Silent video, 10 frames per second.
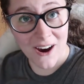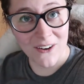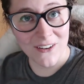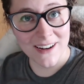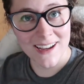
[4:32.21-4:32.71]

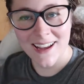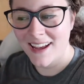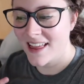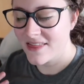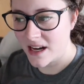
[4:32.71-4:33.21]
found
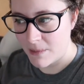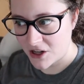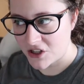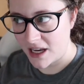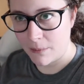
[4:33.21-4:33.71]
that I'm
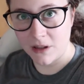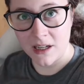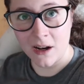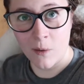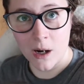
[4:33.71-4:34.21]
actually able to
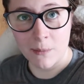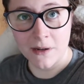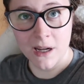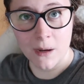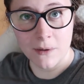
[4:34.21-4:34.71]
get quite a
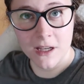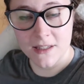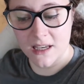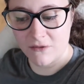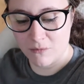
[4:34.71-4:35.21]
bit done
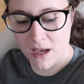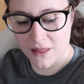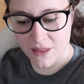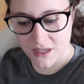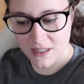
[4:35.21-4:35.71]
because I've
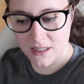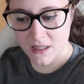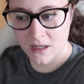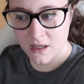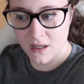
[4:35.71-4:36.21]
made
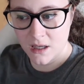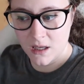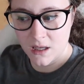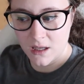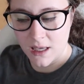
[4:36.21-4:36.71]
this
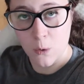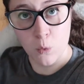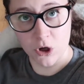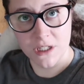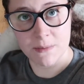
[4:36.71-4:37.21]
a
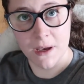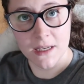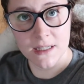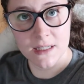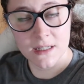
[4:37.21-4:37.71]

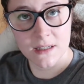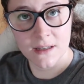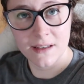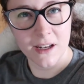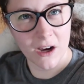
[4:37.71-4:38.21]
workspace,
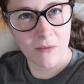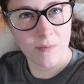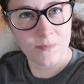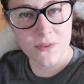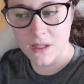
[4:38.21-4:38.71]
you know?
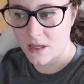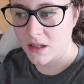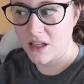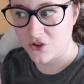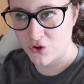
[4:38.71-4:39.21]

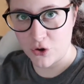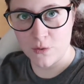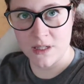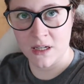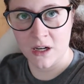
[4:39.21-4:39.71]
Unless
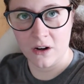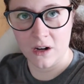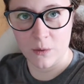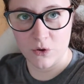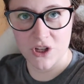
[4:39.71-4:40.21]
Drew is in
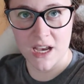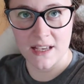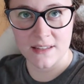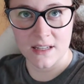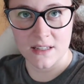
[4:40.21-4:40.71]
here, in which
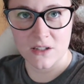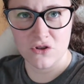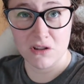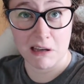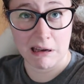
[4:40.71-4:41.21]
case it's
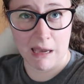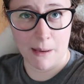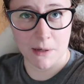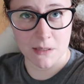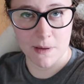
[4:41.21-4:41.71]
usually a
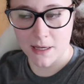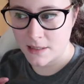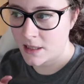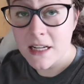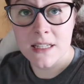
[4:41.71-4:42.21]
gaming
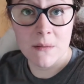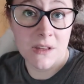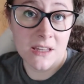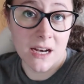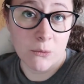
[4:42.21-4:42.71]
space. That is
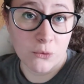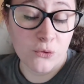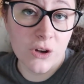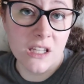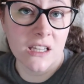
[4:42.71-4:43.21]
something that I would
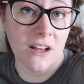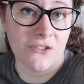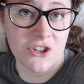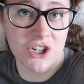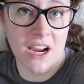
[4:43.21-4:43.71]
really
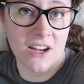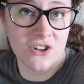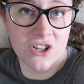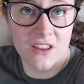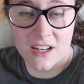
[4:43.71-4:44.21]
love to
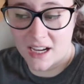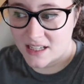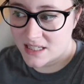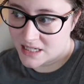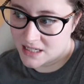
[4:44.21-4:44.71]
change in the
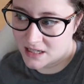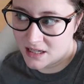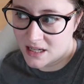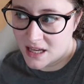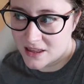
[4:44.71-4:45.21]
next
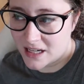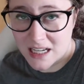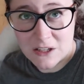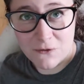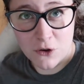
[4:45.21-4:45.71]
the
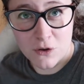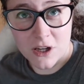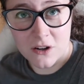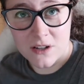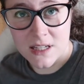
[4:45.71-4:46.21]
next few
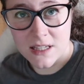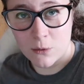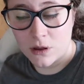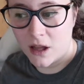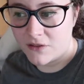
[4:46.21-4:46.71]
years is
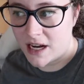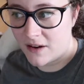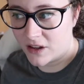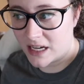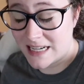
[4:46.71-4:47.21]
I would love to
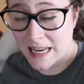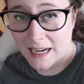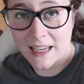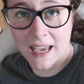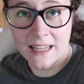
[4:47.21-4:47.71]
have like a
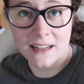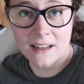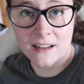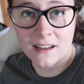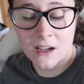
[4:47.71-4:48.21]

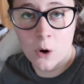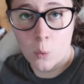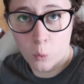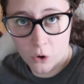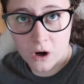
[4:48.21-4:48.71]
dedicated
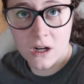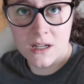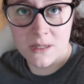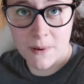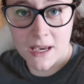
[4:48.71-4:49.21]
work
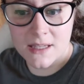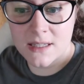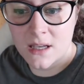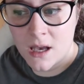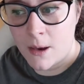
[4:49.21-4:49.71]

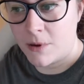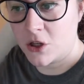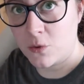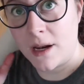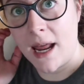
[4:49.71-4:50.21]
space
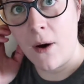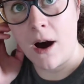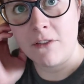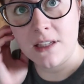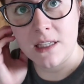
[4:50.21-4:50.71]
because right now
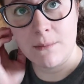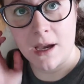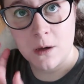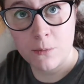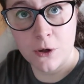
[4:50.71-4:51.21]
obviously
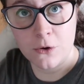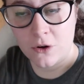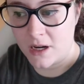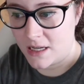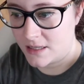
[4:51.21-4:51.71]
my
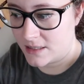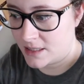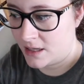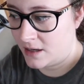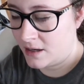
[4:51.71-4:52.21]
computer
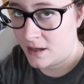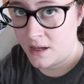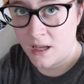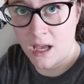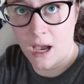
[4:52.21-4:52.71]
is
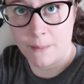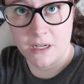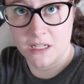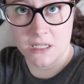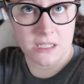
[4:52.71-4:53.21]
I
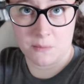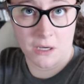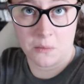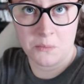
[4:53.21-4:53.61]
mean it's it's my